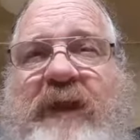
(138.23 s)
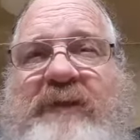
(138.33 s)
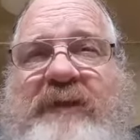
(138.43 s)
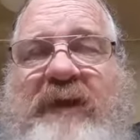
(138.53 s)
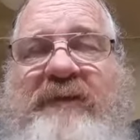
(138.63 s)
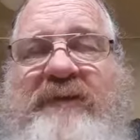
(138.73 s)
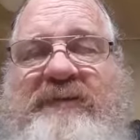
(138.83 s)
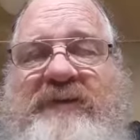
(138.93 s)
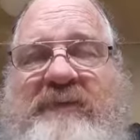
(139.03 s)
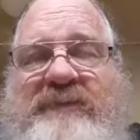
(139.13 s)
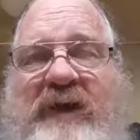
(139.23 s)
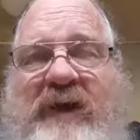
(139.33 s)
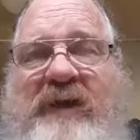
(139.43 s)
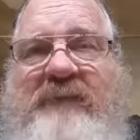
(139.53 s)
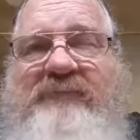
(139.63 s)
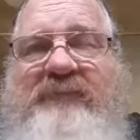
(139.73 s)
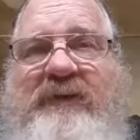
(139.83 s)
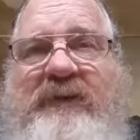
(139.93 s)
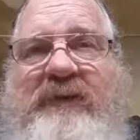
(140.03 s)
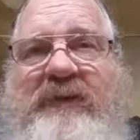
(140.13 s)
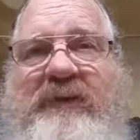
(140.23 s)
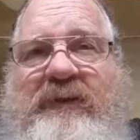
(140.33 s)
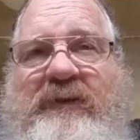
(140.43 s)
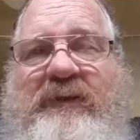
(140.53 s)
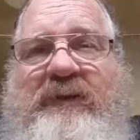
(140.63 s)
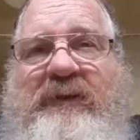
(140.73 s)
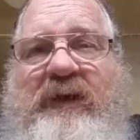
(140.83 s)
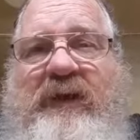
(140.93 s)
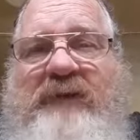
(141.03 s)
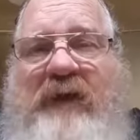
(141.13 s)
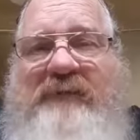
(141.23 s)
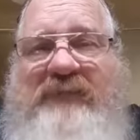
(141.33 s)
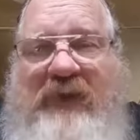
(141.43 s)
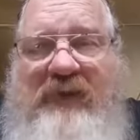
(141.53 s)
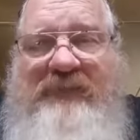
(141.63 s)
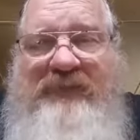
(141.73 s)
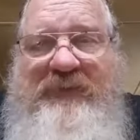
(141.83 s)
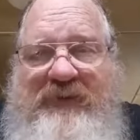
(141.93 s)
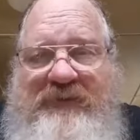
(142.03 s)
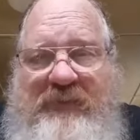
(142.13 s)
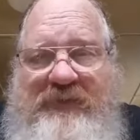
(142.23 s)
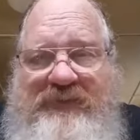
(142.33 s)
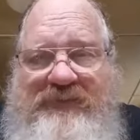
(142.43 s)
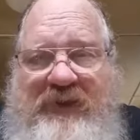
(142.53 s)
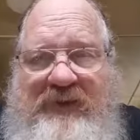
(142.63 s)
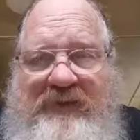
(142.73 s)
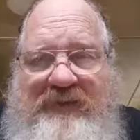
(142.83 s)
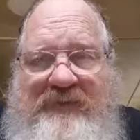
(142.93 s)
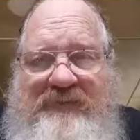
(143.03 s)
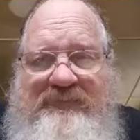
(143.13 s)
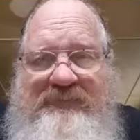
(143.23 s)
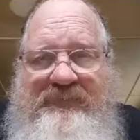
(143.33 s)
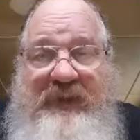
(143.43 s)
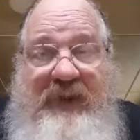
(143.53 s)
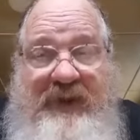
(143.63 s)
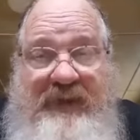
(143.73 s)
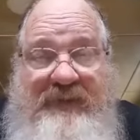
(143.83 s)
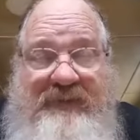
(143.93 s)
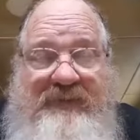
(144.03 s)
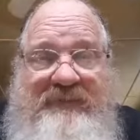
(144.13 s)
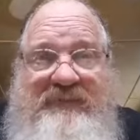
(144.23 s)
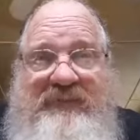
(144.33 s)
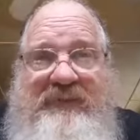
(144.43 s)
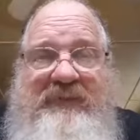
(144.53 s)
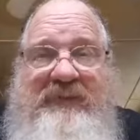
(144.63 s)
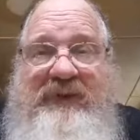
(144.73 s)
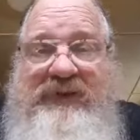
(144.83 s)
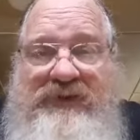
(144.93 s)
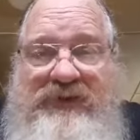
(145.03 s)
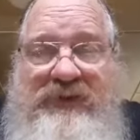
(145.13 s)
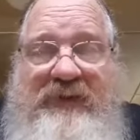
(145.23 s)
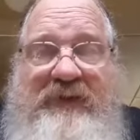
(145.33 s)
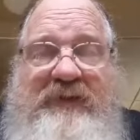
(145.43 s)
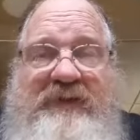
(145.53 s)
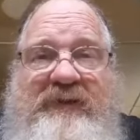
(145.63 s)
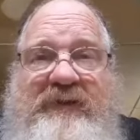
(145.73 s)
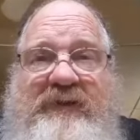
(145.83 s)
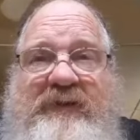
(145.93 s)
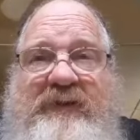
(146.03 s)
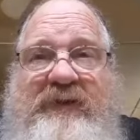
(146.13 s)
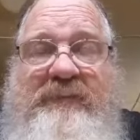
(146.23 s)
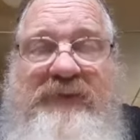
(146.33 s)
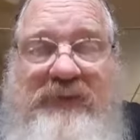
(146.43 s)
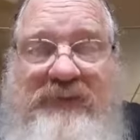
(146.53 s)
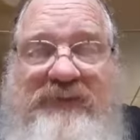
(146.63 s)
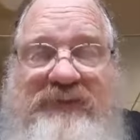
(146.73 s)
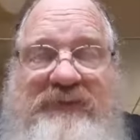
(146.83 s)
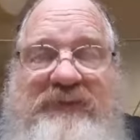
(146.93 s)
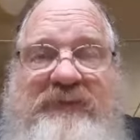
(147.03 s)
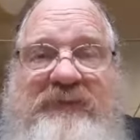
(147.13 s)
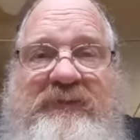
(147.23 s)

and yet at the same time, a lot of love is being demonstrated. Pain, injury, abuse,